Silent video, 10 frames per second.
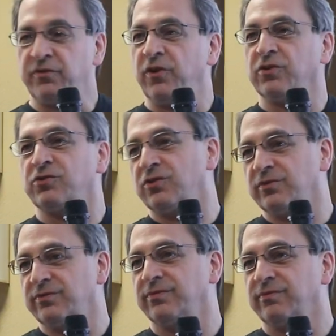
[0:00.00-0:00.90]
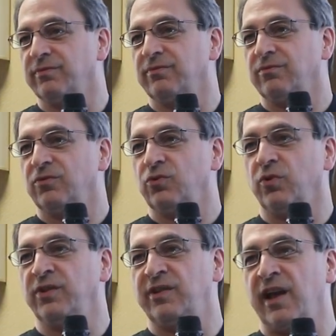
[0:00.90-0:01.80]
function. So
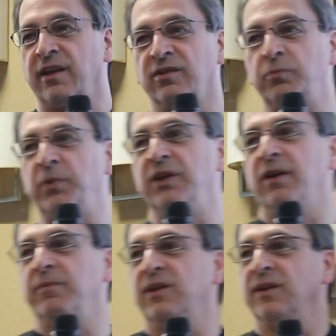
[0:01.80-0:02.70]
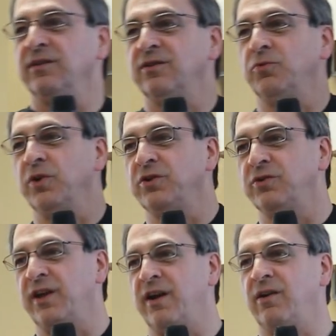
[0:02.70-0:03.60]
it's like a speed up things when you're
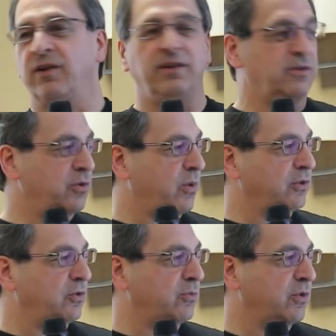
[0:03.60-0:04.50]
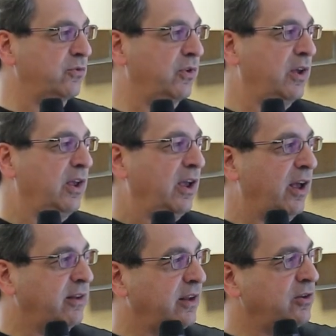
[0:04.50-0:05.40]
there and you want to move.
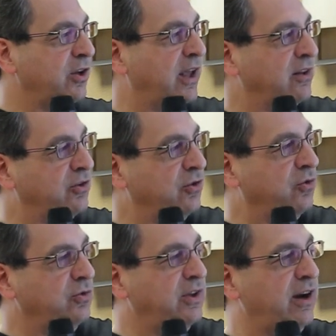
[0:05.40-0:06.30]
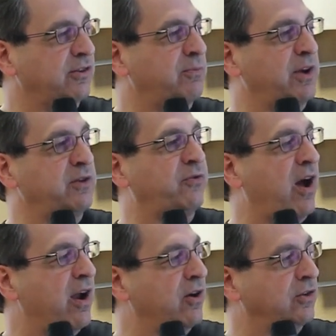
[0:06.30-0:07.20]
And then you can there's
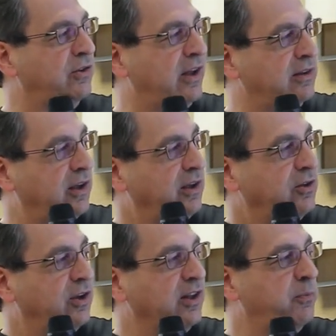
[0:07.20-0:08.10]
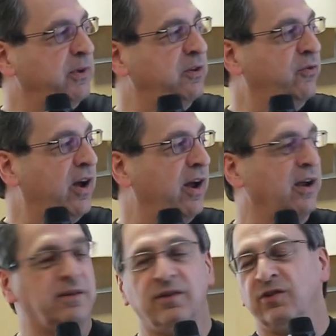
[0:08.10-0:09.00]
modifier that you can specify
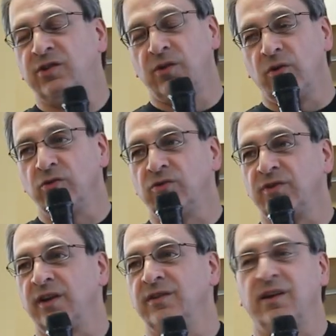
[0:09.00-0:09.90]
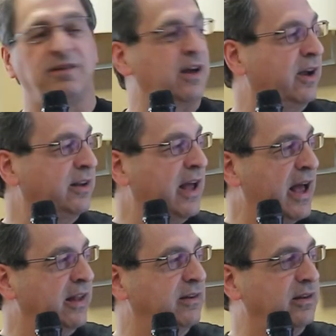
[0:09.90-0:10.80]
the 0 to 999,
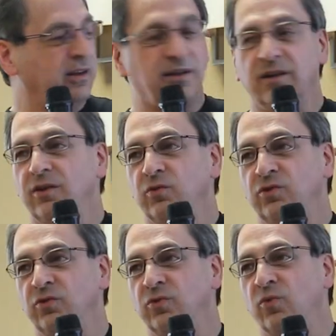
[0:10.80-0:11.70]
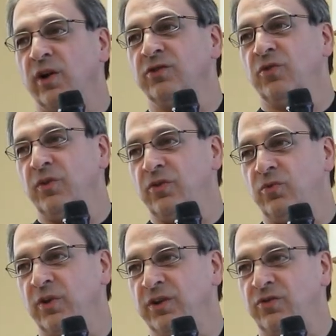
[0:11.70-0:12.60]
add to
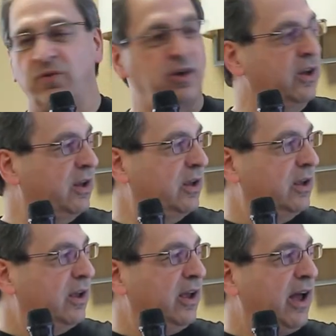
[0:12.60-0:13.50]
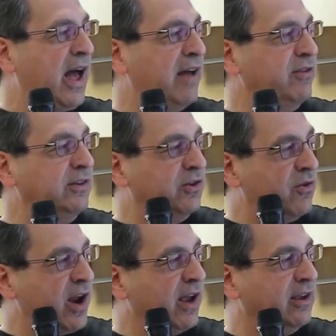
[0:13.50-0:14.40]
123, have
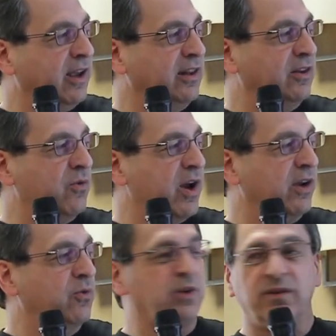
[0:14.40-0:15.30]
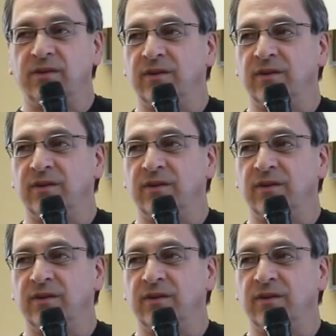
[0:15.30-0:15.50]
indirect with